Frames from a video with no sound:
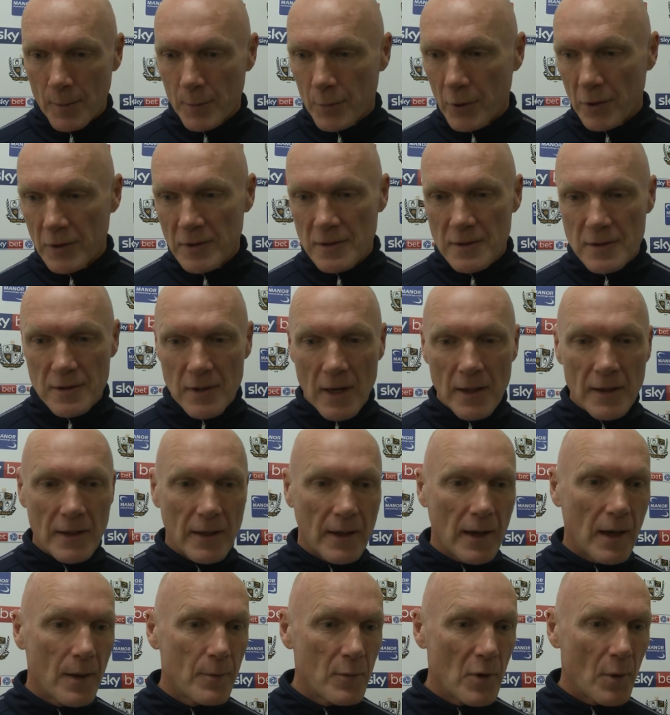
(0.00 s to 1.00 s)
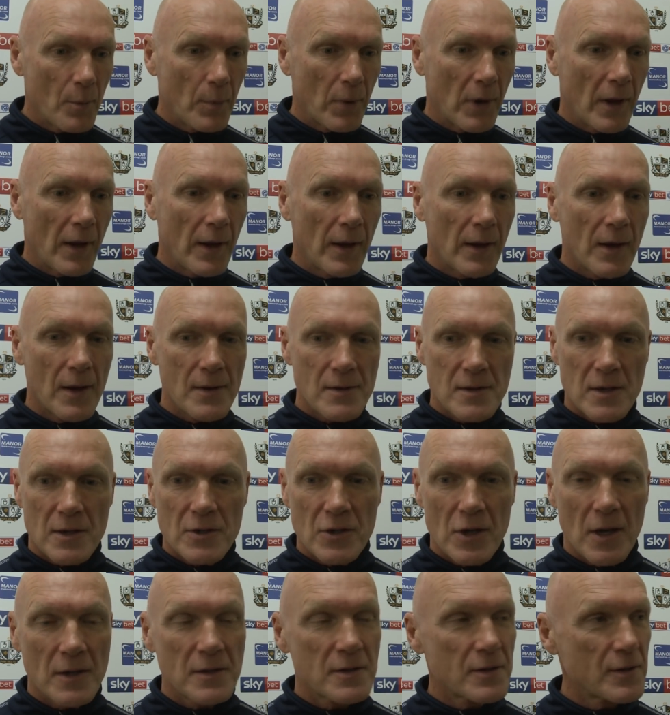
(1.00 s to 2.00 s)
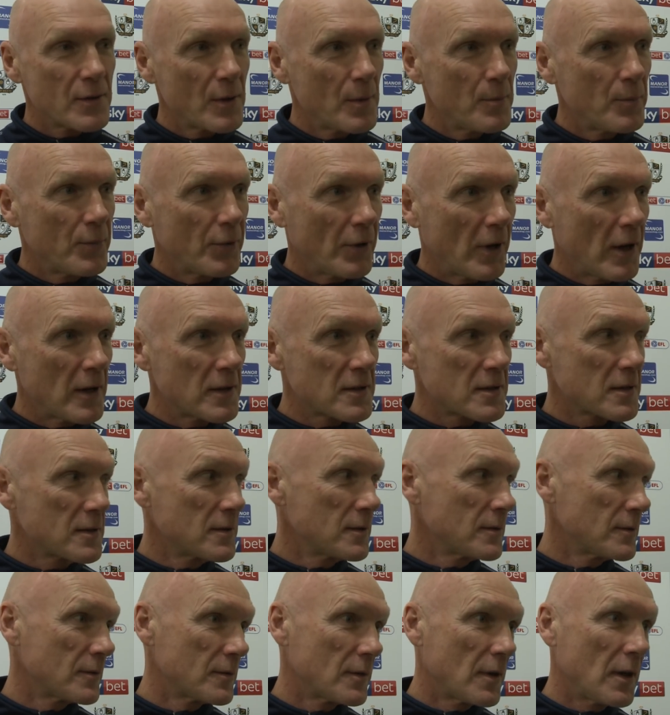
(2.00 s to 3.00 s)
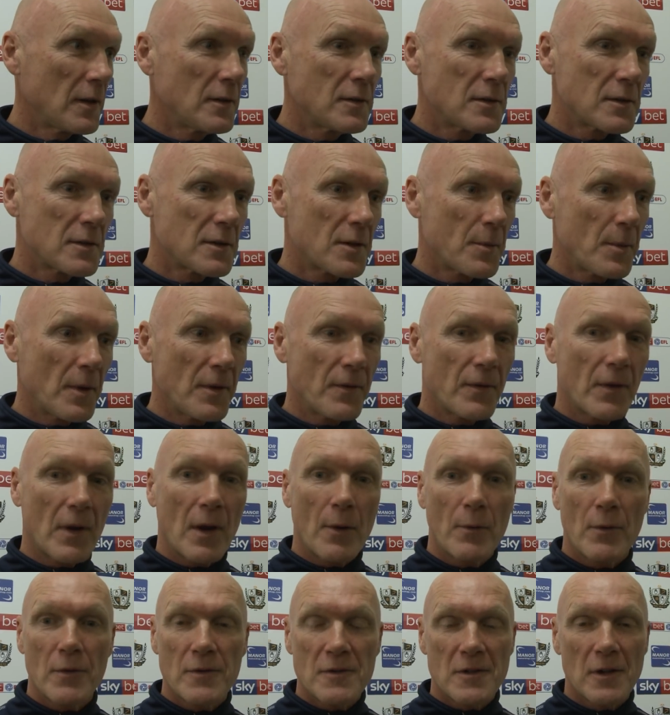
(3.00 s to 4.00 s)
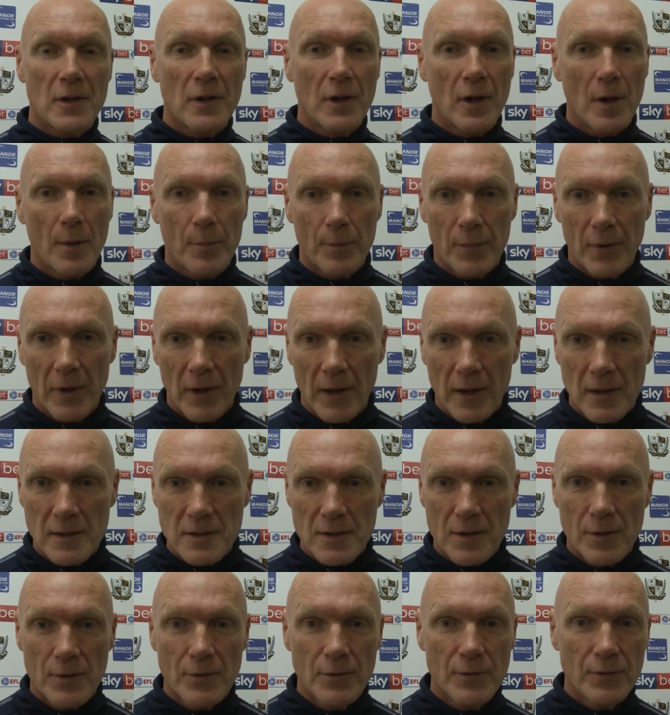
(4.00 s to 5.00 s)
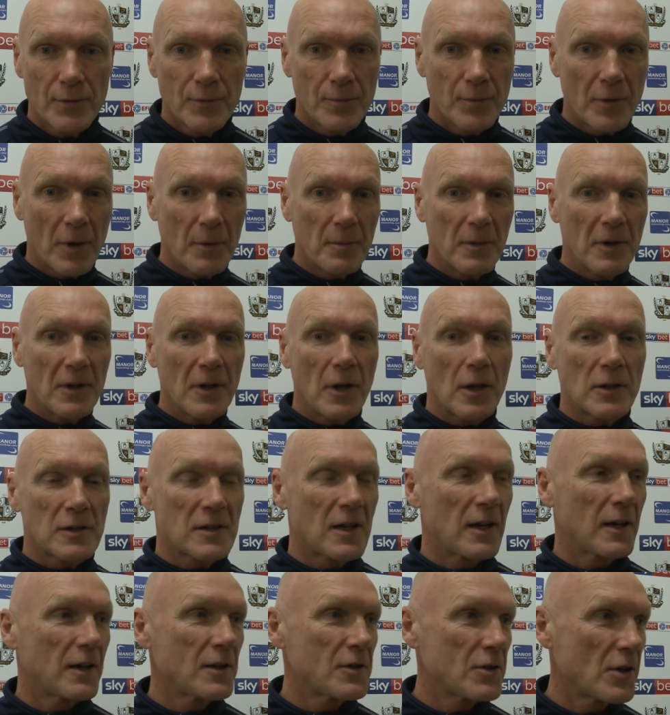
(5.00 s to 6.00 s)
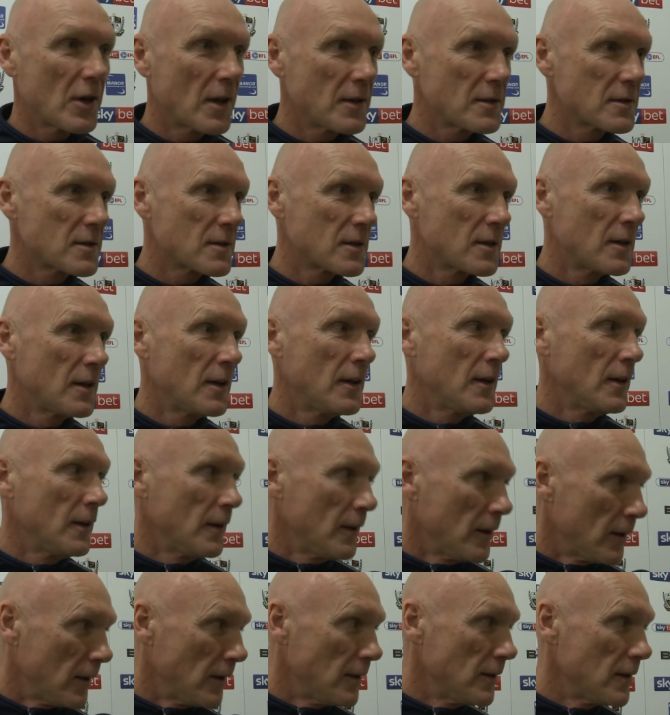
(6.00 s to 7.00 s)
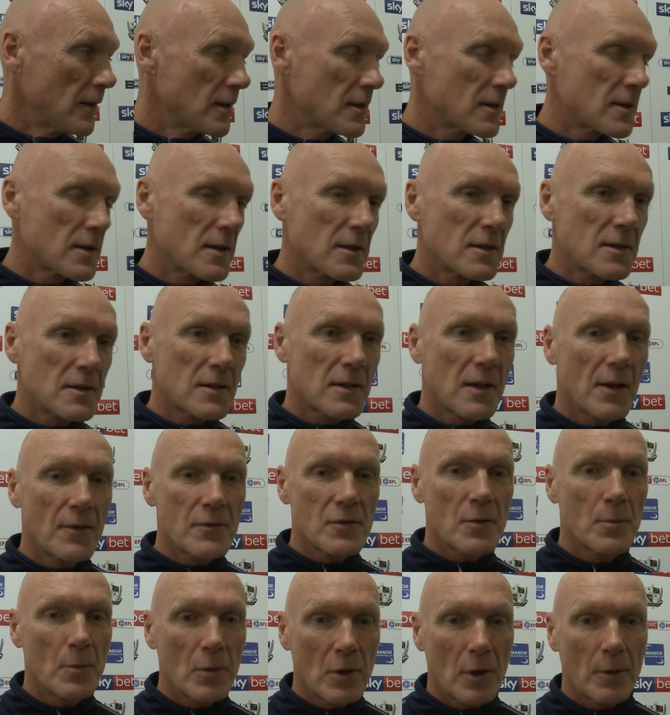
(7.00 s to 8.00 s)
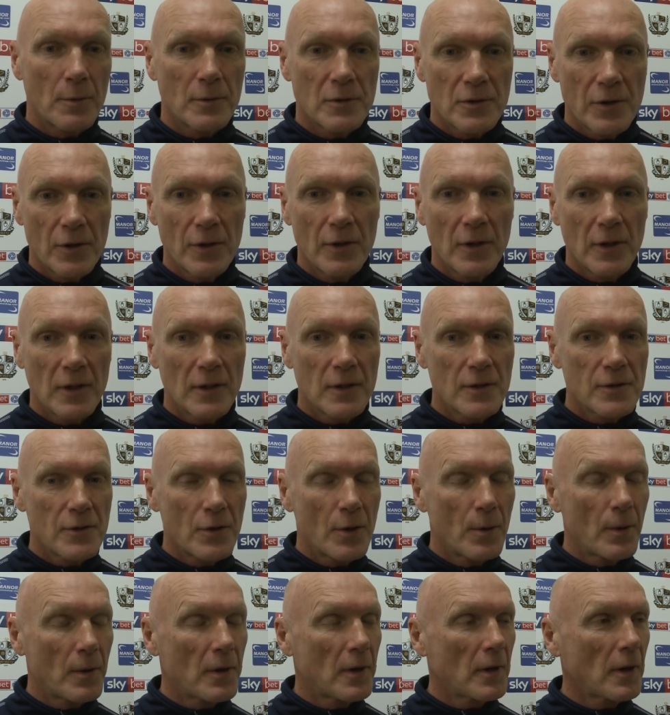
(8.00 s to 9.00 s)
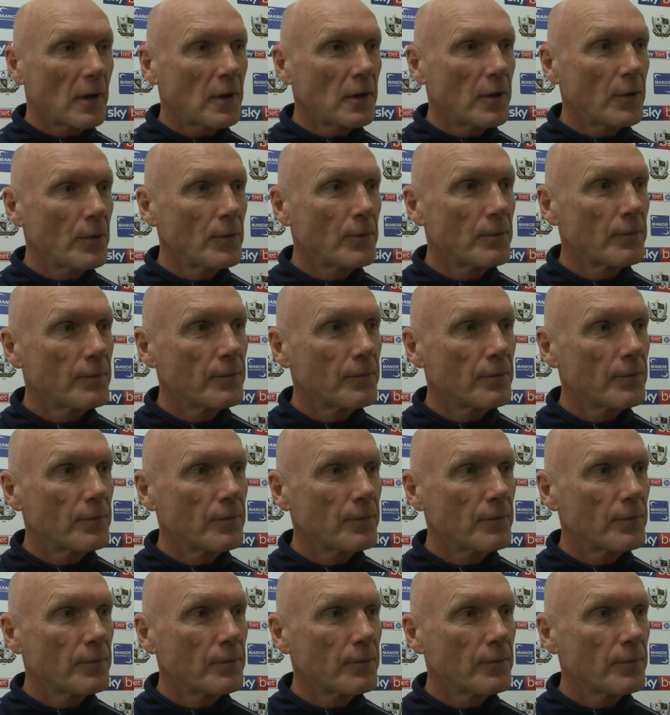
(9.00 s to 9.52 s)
But any game you play gives a chance to impress, and to be fair, we've still got players who've probably not had a chance, and this gives them an opportunity to show what they can do.